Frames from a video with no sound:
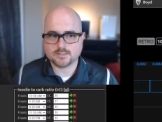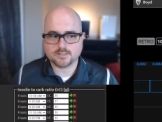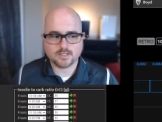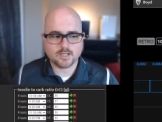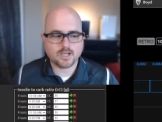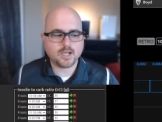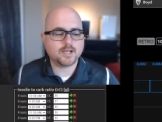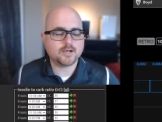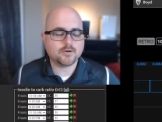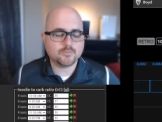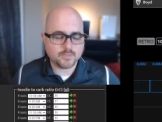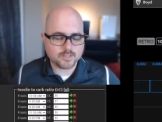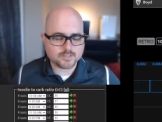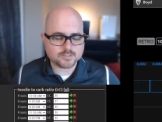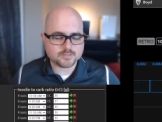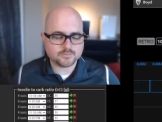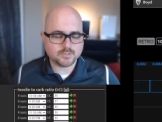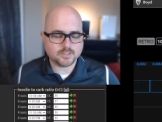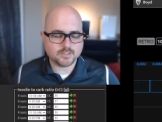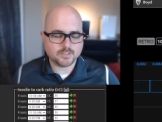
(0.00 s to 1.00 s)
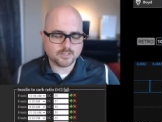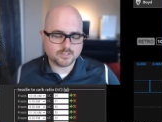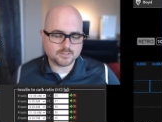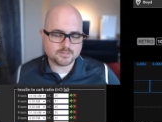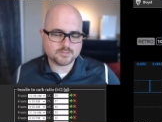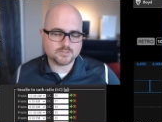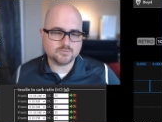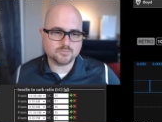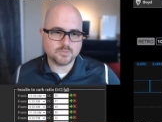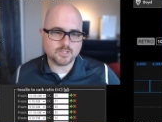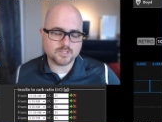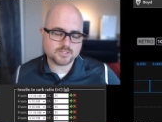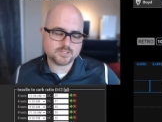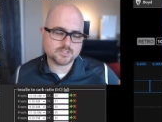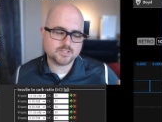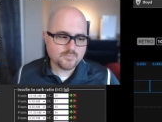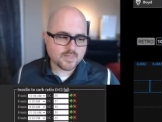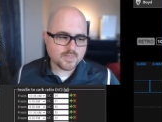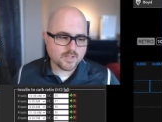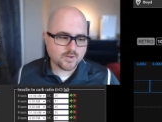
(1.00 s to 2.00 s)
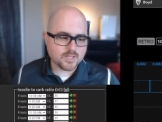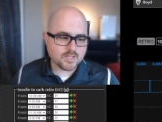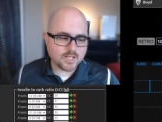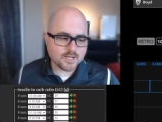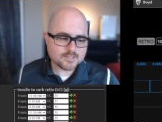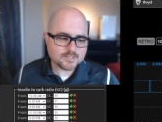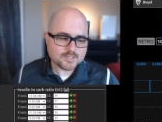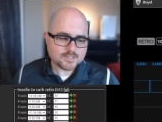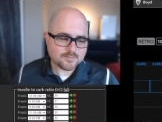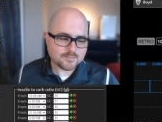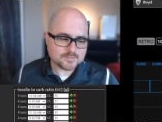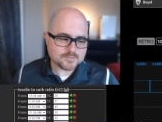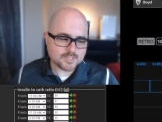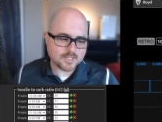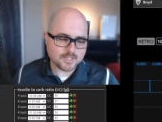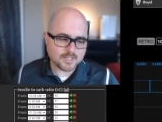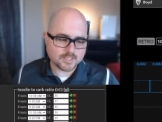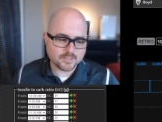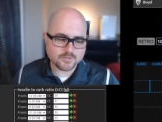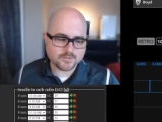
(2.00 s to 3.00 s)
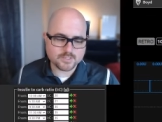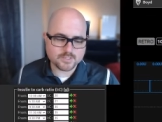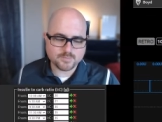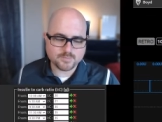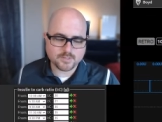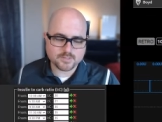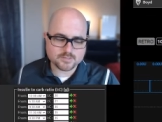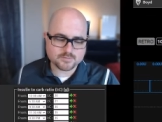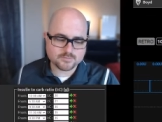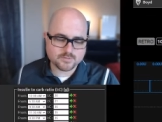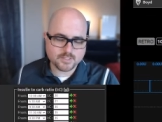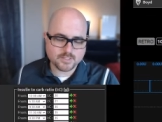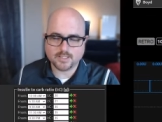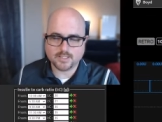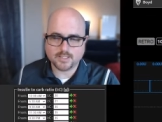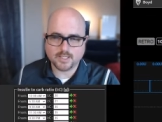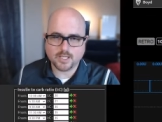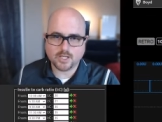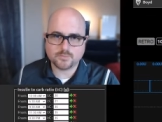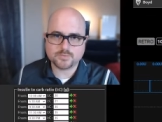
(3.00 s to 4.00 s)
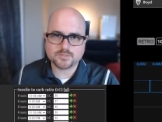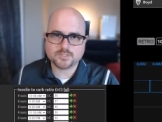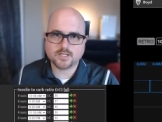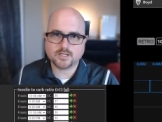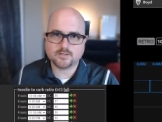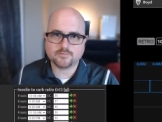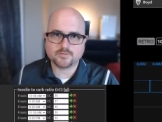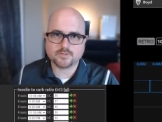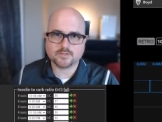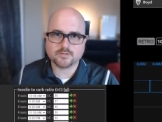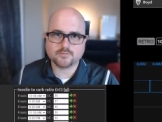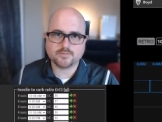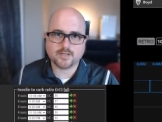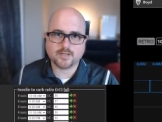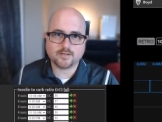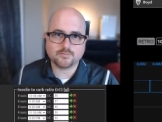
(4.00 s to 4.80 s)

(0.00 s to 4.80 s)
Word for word: higher basal rate is too much. Now, a lot of times that increased basal rate helps cover fat and